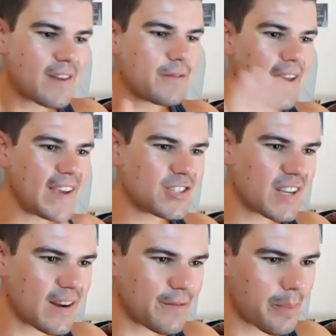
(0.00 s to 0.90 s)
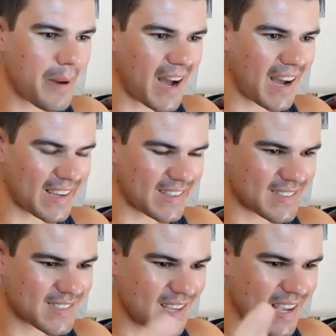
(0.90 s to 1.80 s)
the invasion of the
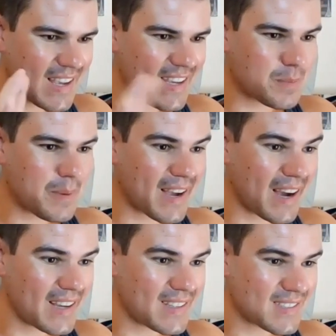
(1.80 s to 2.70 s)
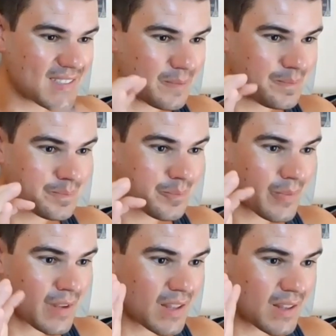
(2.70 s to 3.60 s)
Pines is because
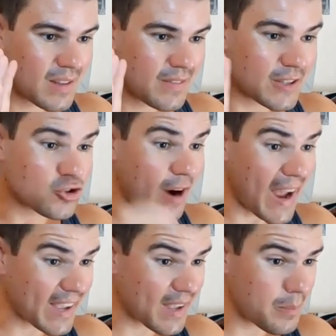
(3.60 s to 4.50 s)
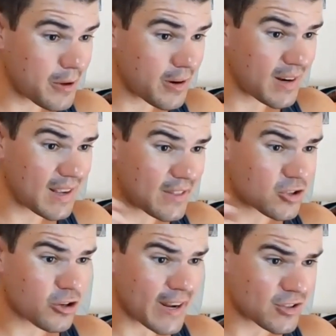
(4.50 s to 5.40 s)
the drag community,
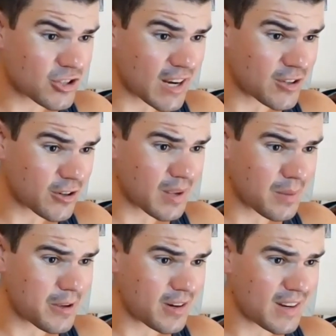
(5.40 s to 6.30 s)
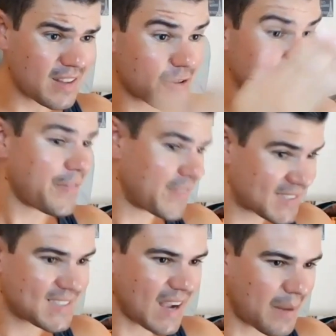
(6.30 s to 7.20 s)
the transgender community, they're not
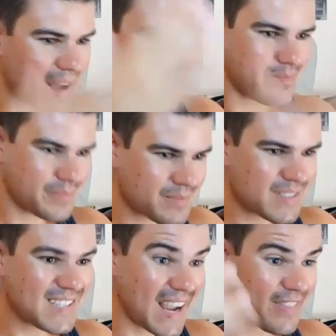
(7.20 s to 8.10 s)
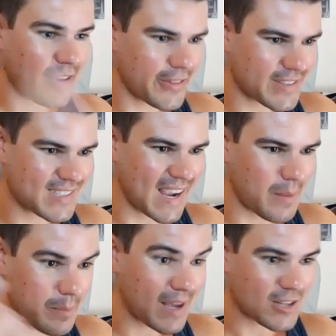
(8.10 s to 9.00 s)
this. I'm not saying they're the
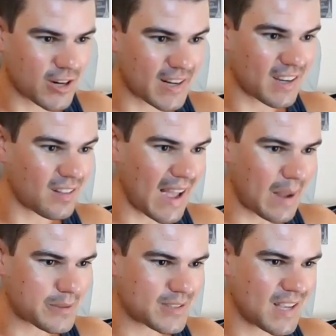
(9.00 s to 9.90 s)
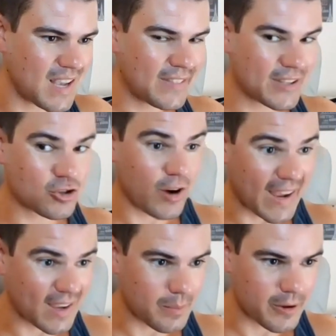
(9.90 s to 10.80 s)
same. I'm not trying to collapse the
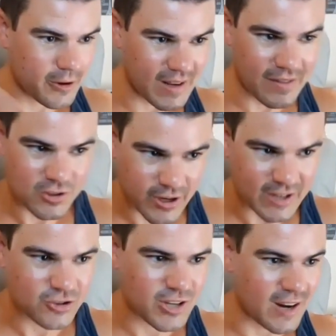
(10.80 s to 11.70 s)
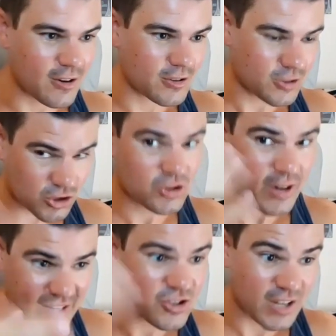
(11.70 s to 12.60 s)
drag community and the
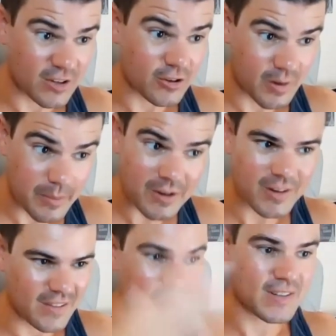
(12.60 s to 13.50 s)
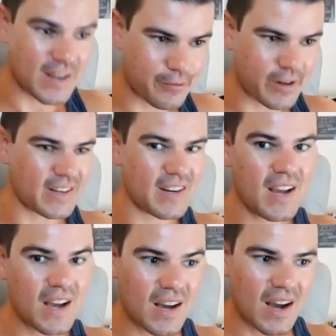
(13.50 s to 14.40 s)
transgender community. They're different,